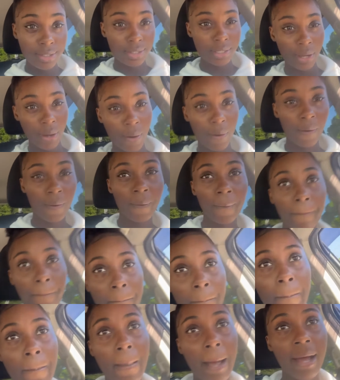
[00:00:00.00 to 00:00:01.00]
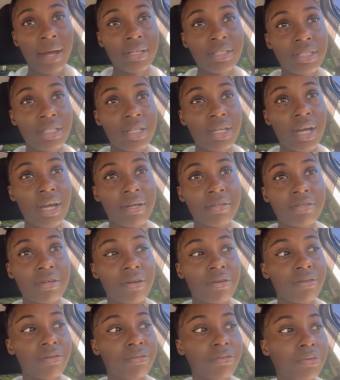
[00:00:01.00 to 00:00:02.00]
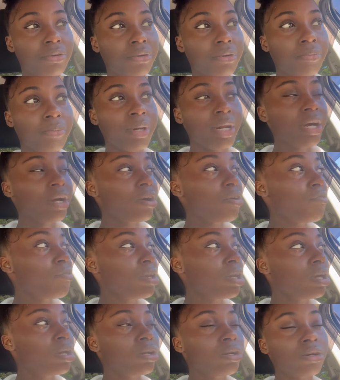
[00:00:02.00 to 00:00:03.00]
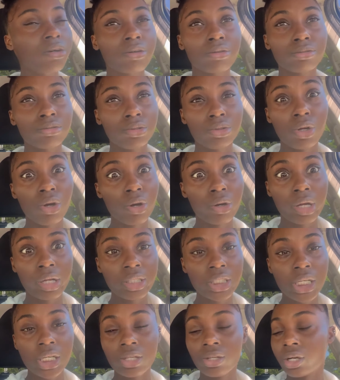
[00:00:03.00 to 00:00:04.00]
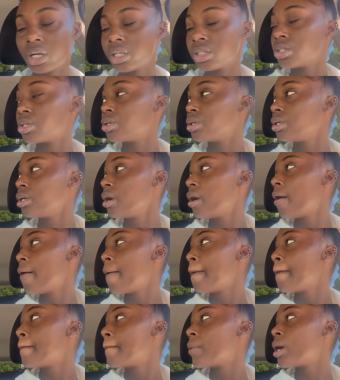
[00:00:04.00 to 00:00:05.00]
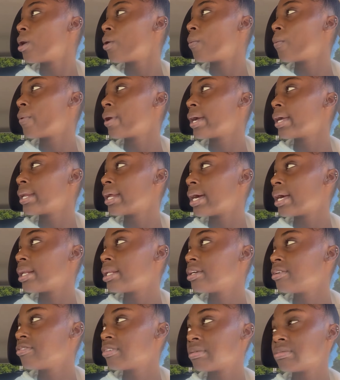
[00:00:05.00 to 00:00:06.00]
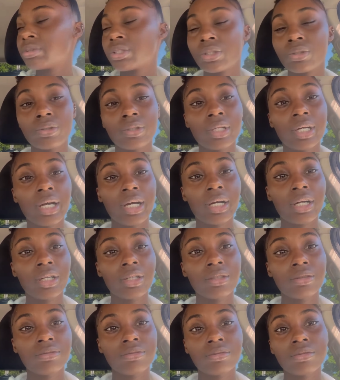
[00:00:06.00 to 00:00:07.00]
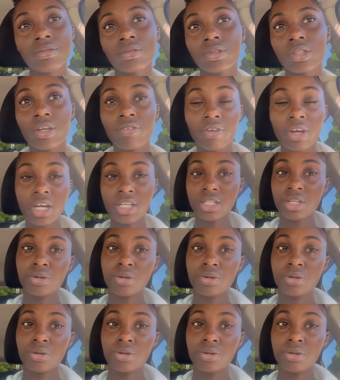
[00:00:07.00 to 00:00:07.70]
So I'll see you guys on the road. I'm not gonna video nothing at all on my phone, but when I leave from town I'll give you guys an